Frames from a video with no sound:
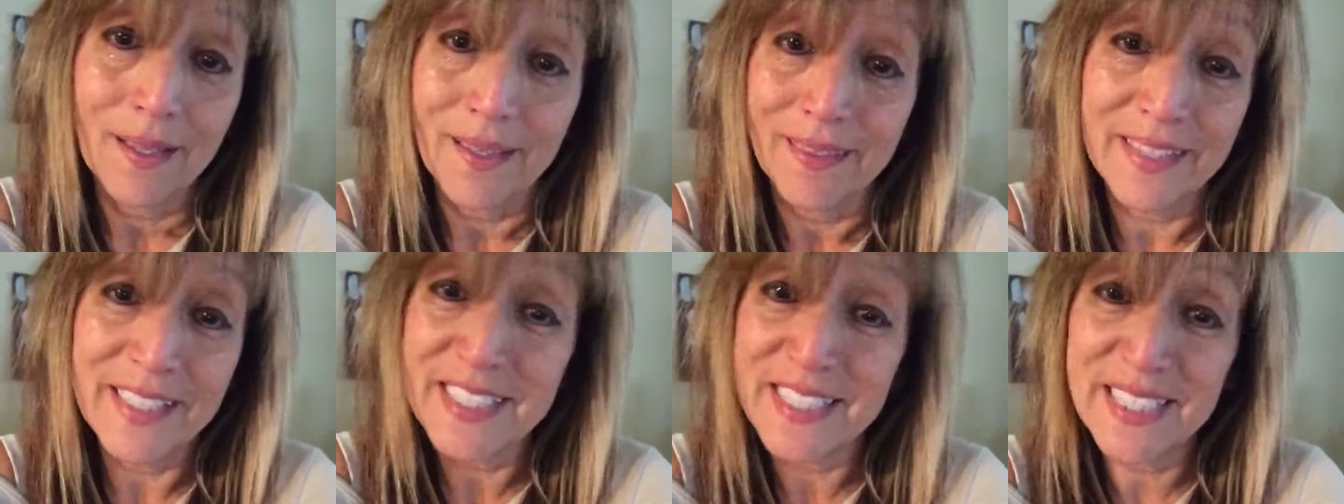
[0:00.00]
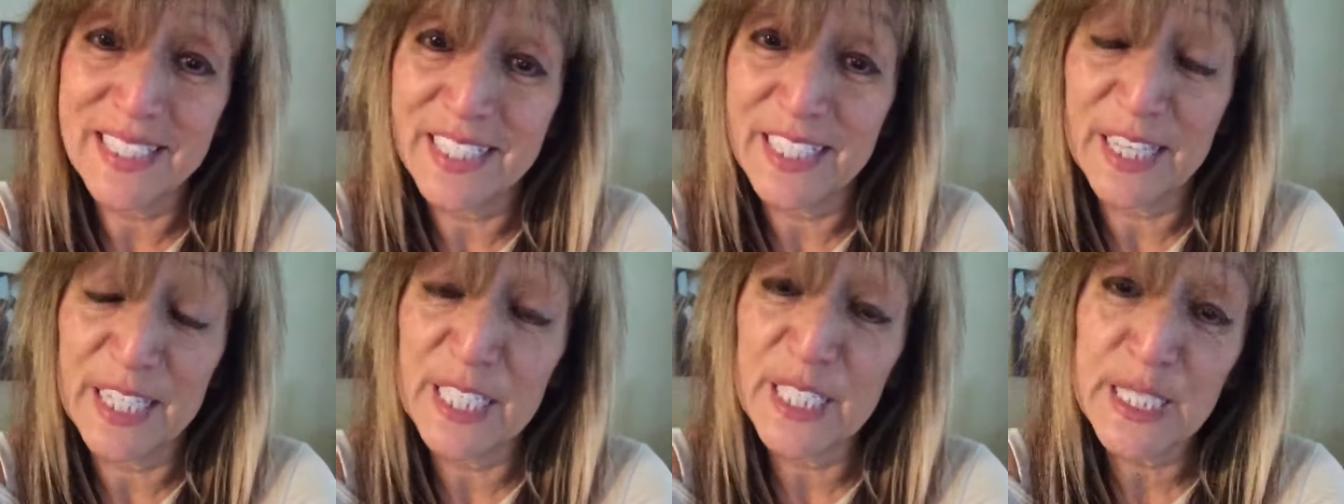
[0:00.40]
this,
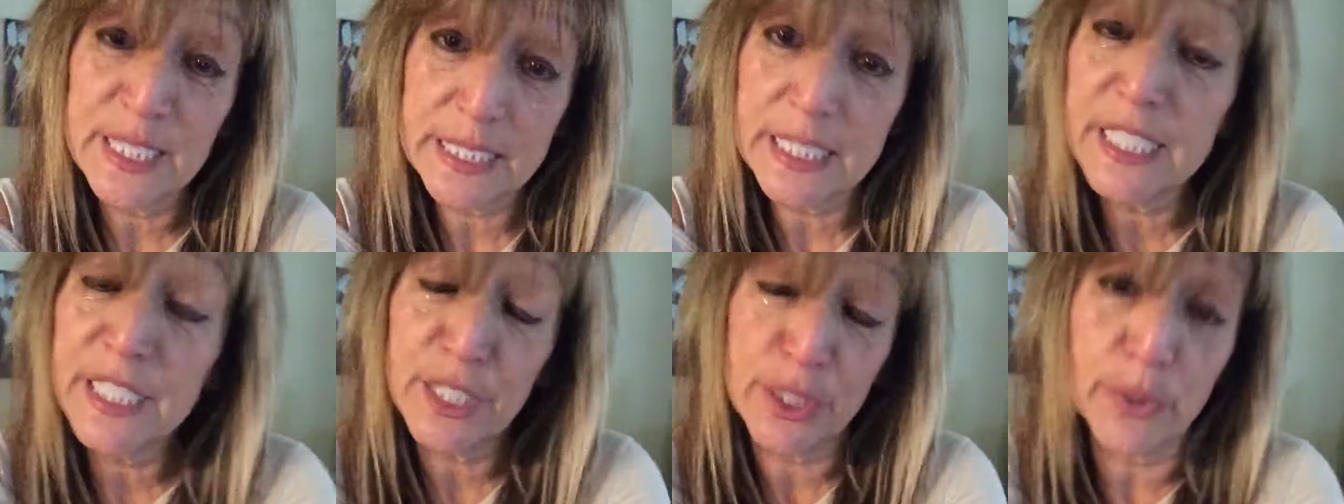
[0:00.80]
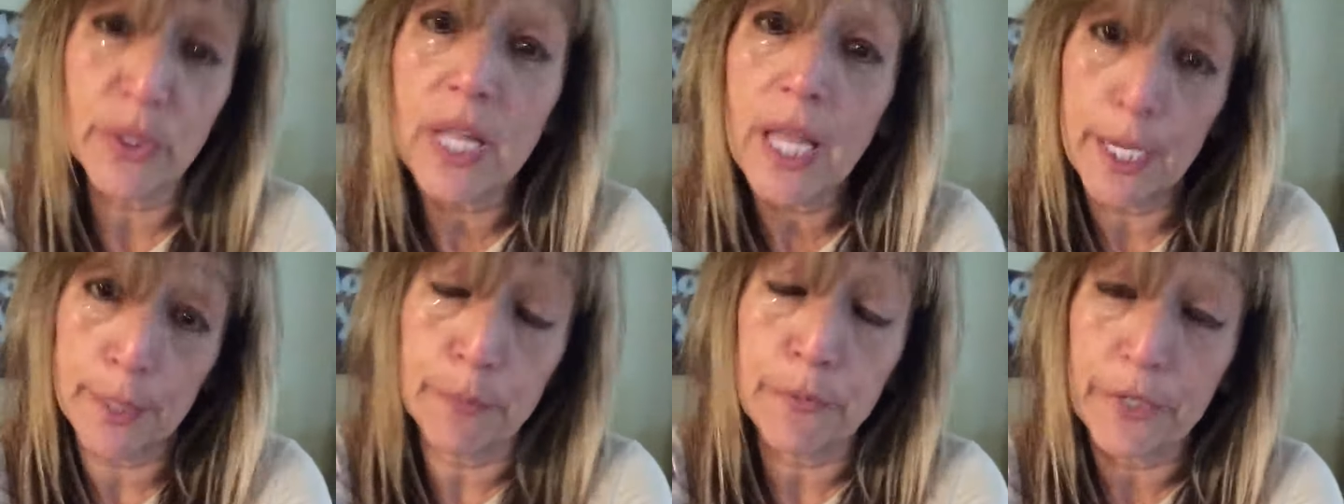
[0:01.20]
this is
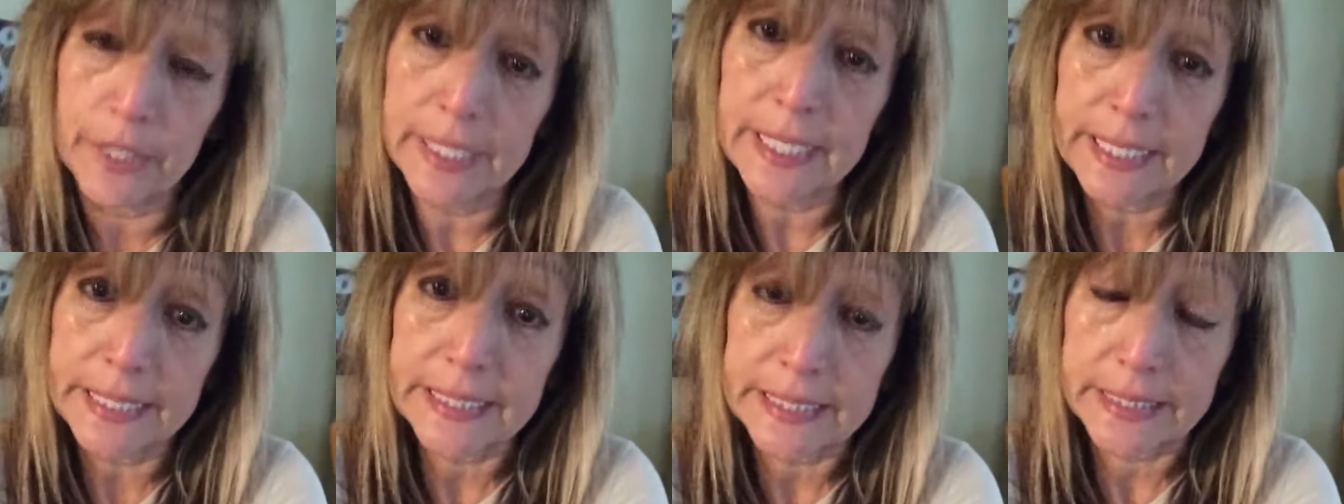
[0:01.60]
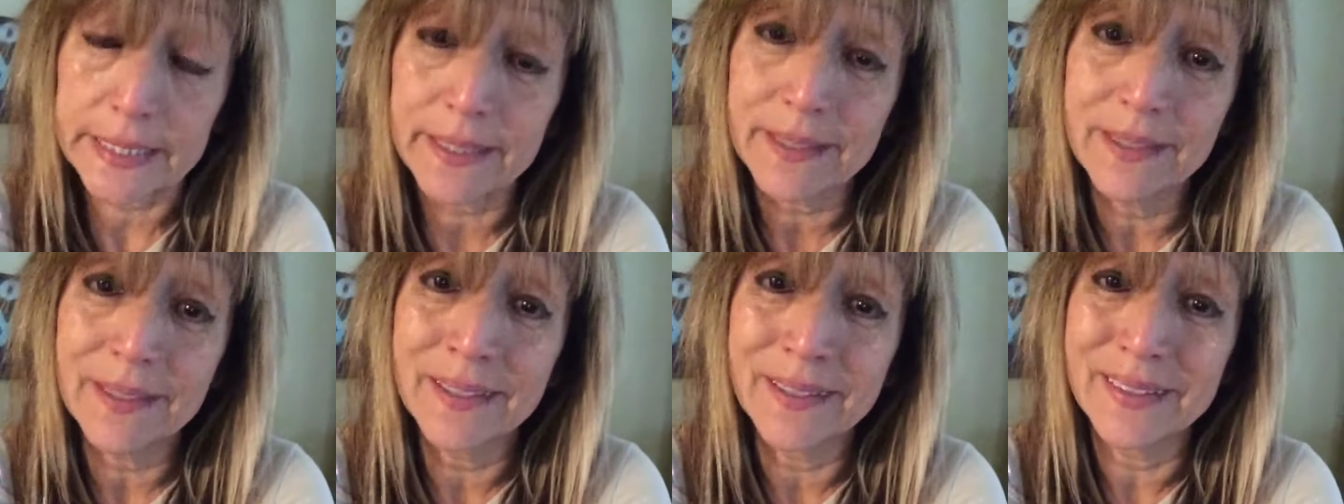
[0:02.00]
Lyme related.
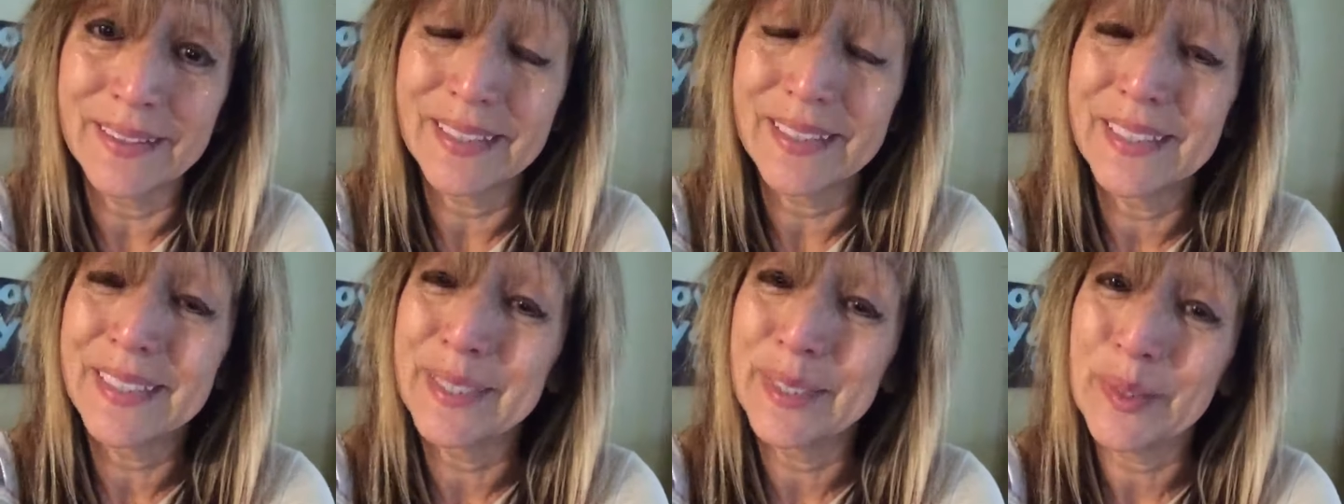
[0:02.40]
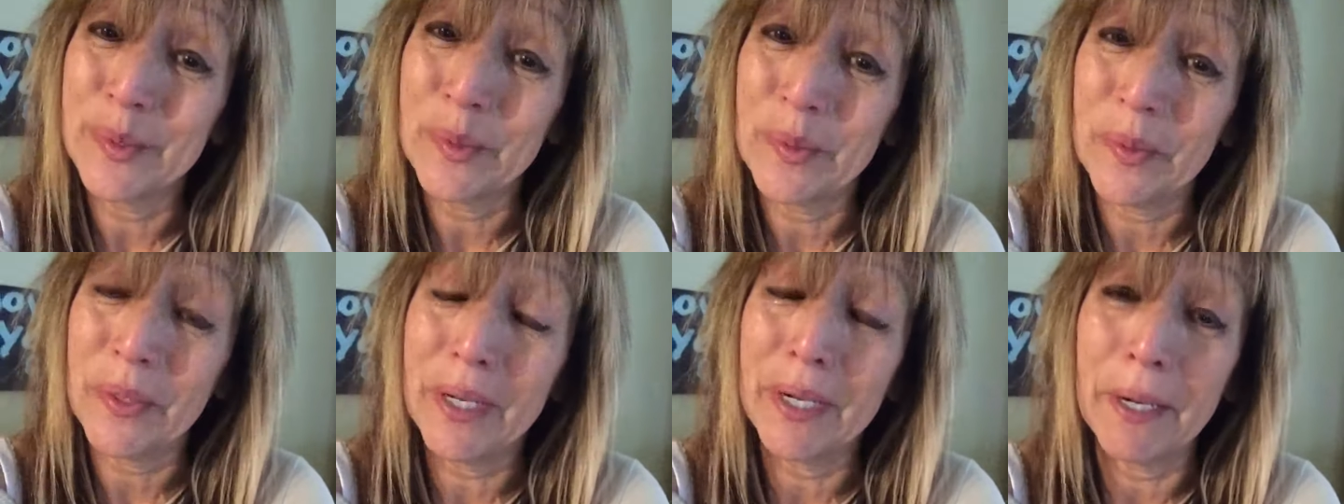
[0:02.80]

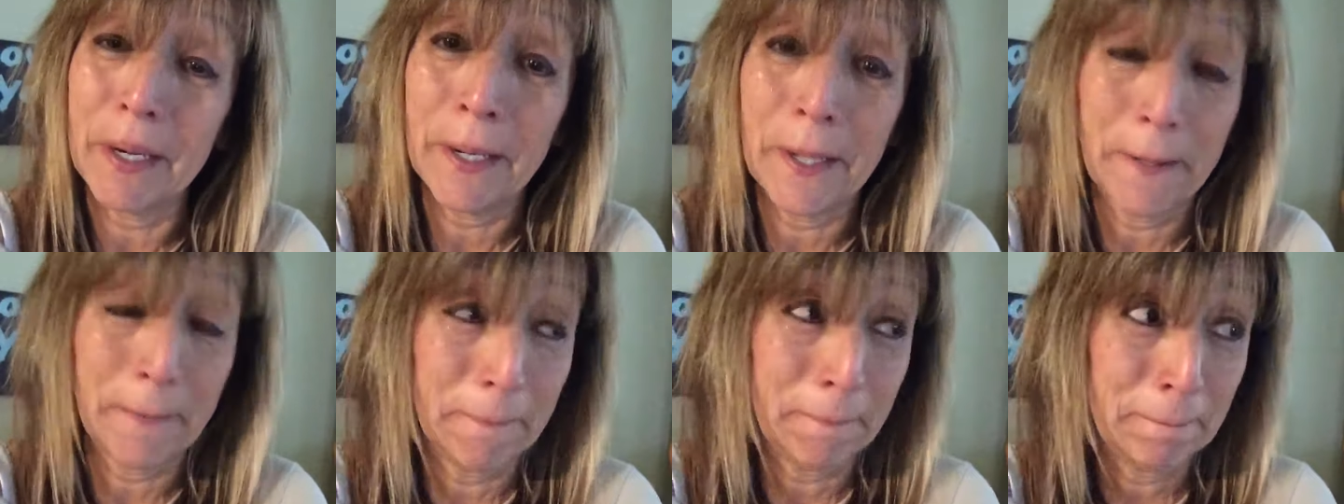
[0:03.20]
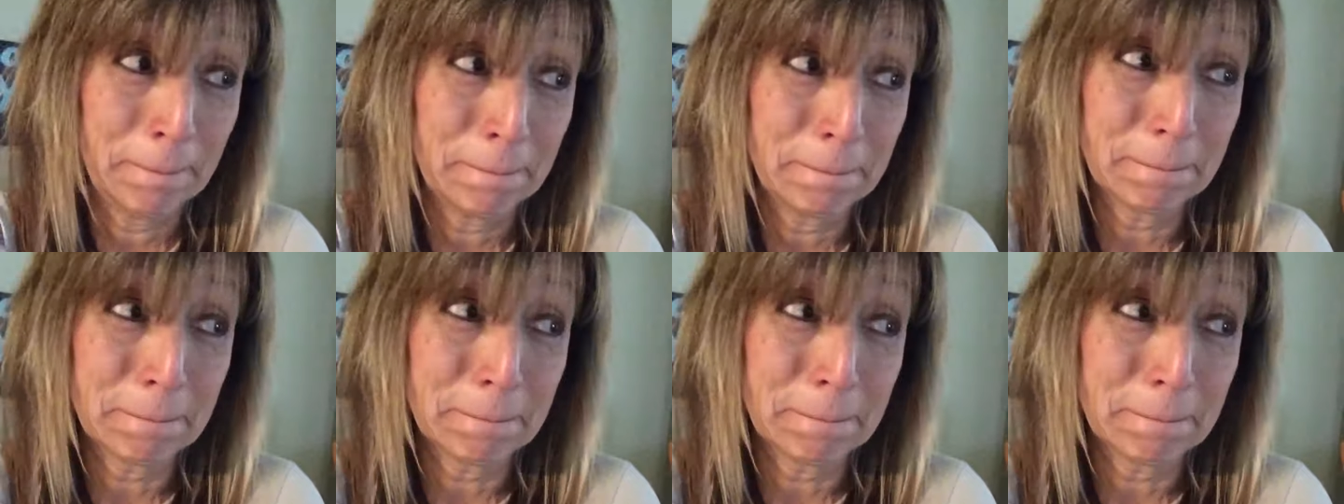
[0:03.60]
Um,